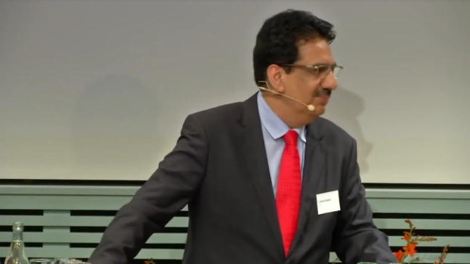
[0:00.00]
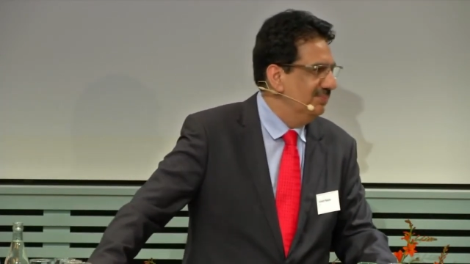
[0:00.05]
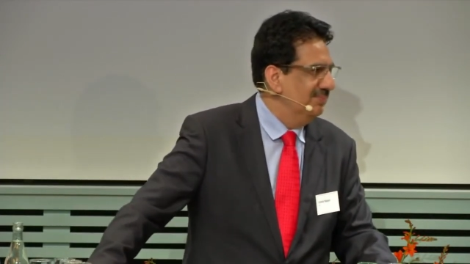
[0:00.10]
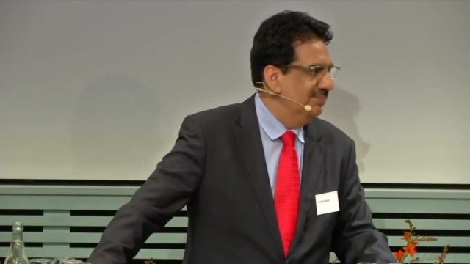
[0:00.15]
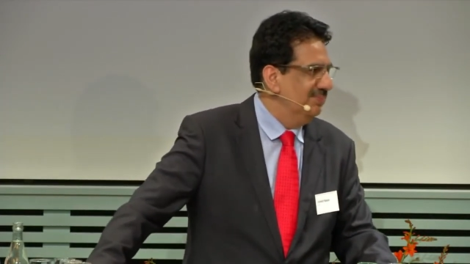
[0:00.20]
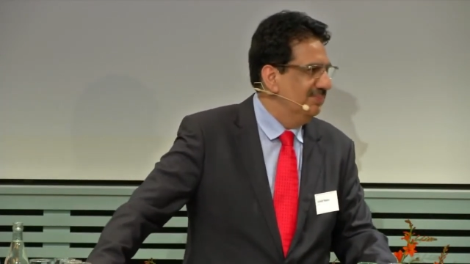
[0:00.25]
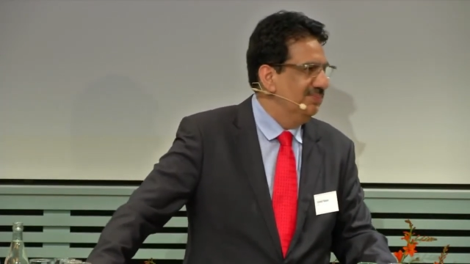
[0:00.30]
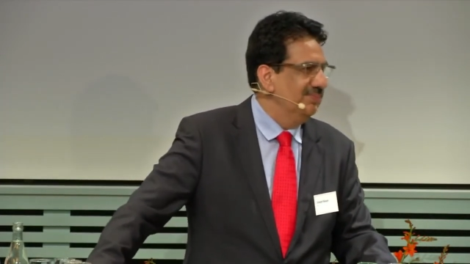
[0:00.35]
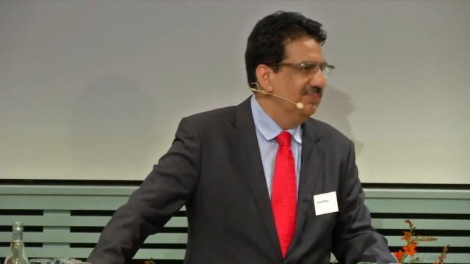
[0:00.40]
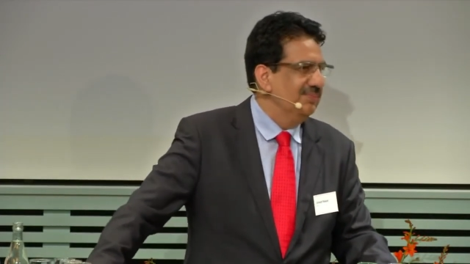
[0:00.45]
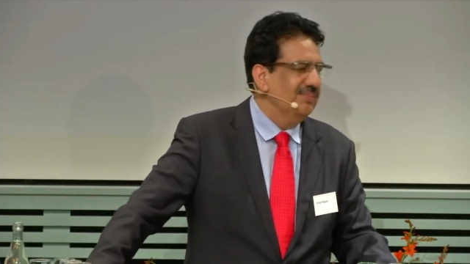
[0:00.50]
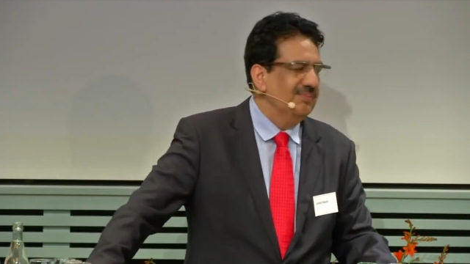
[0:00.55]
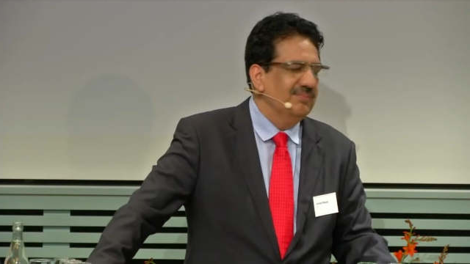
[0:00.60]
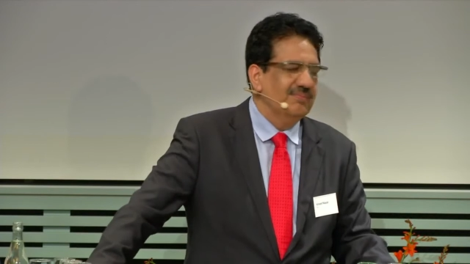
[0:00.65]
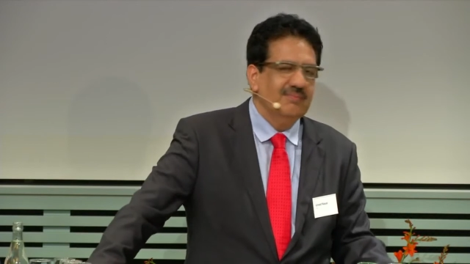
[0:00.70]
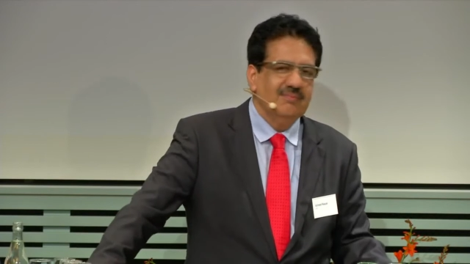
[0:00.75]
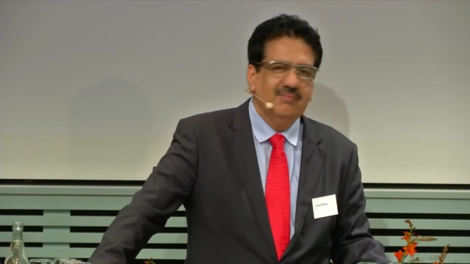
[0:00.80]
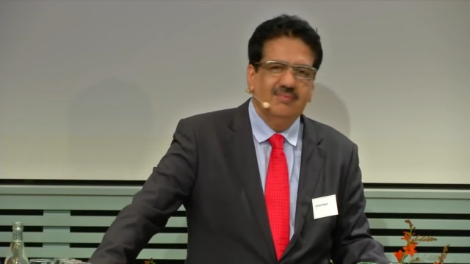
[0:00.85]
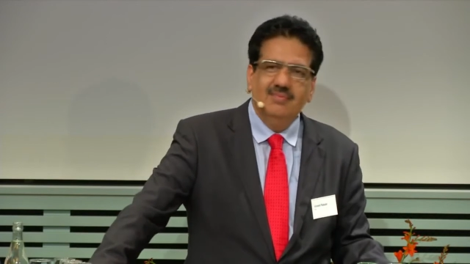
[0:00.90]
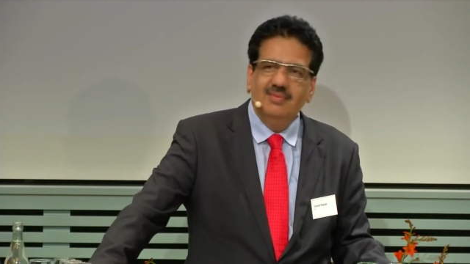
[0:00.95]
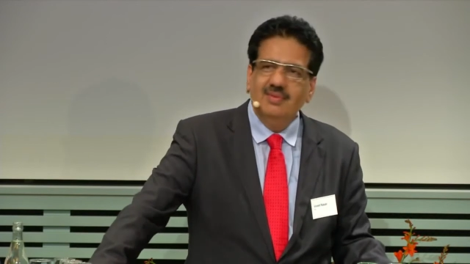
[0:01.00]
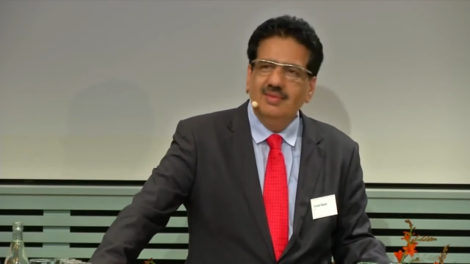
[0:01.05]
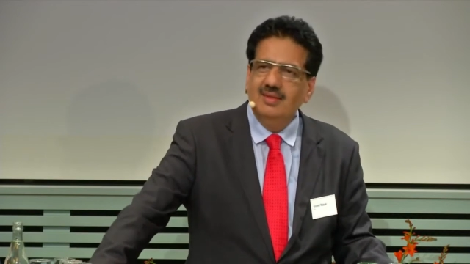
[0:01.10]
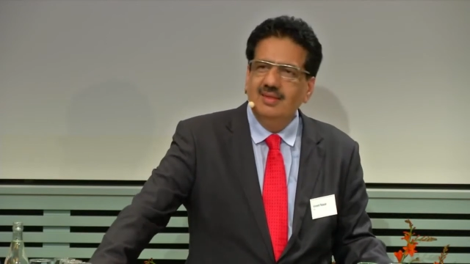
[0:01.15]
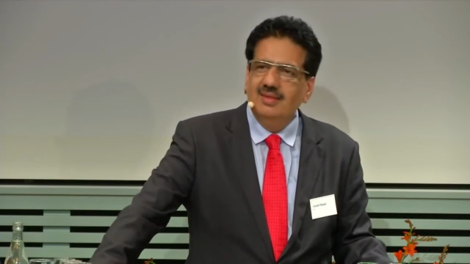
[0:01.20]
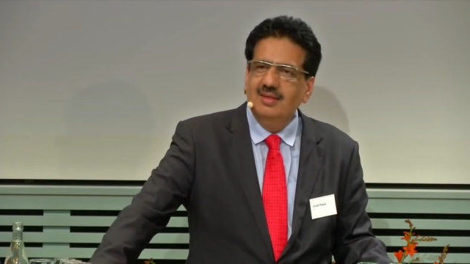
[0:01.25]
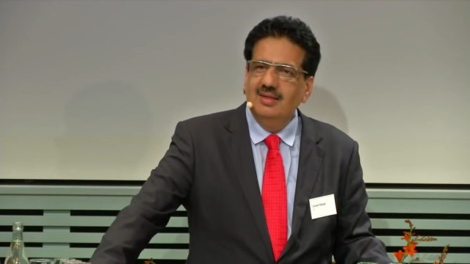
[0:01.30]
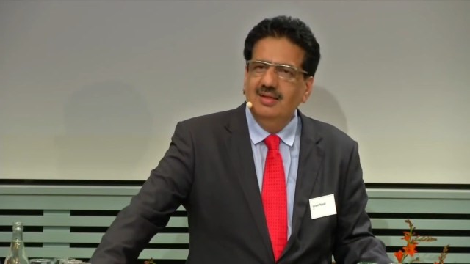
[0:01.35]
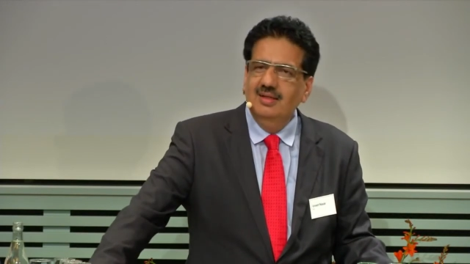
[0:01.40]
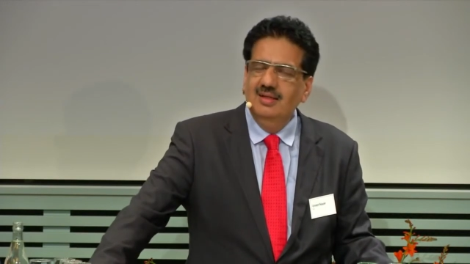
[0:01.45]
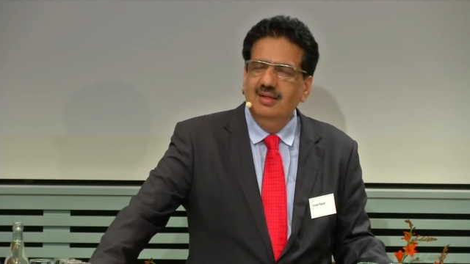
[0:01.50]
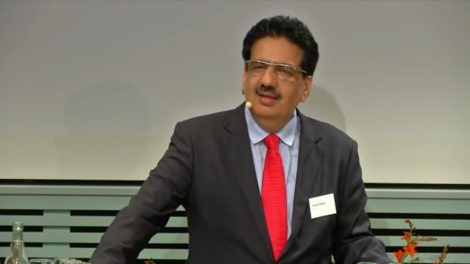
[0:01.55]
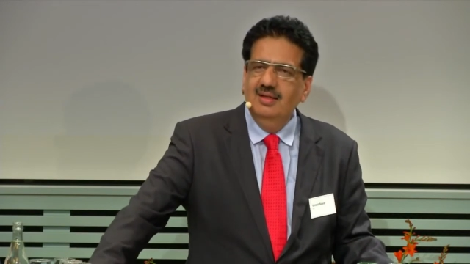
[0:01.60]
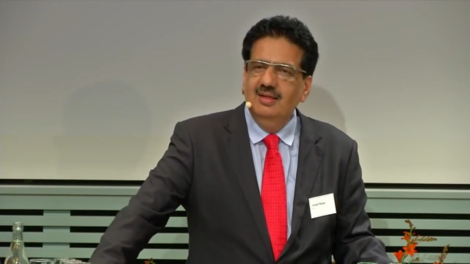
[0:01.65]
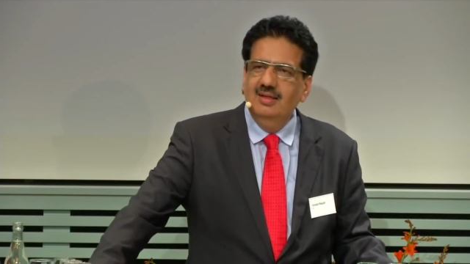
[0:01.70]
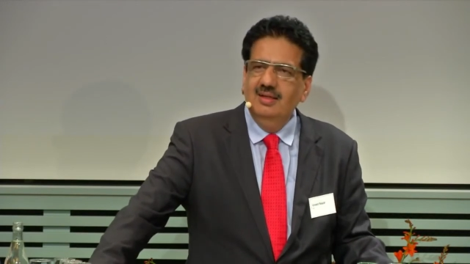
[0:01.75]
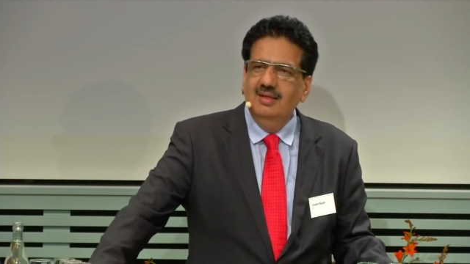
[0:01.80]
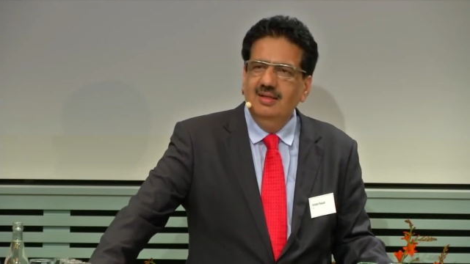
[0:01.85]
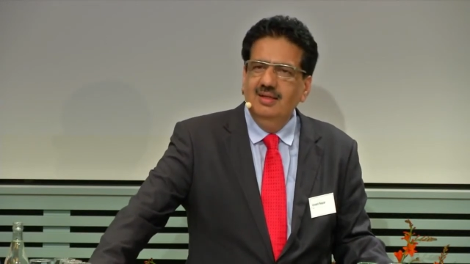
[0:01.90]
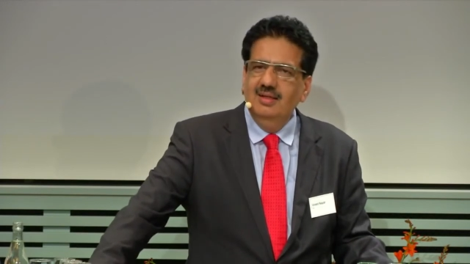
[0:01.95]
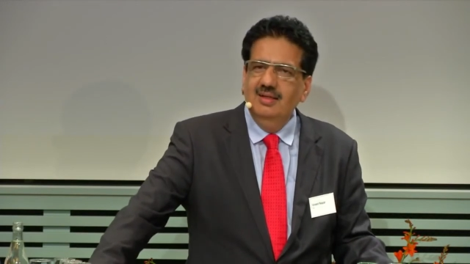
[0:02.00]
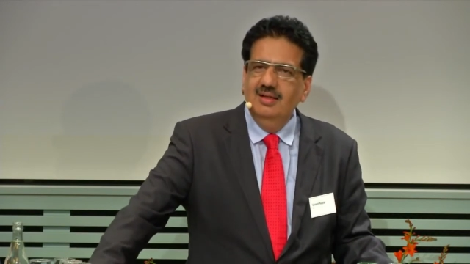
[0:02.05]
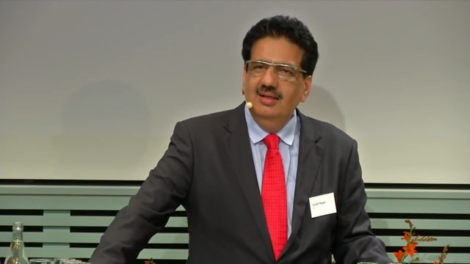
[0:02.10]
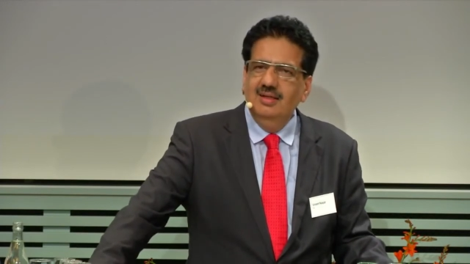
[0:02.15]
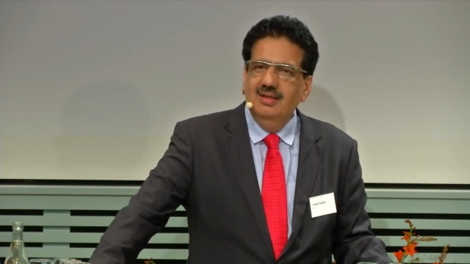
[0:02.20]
Nothing is said.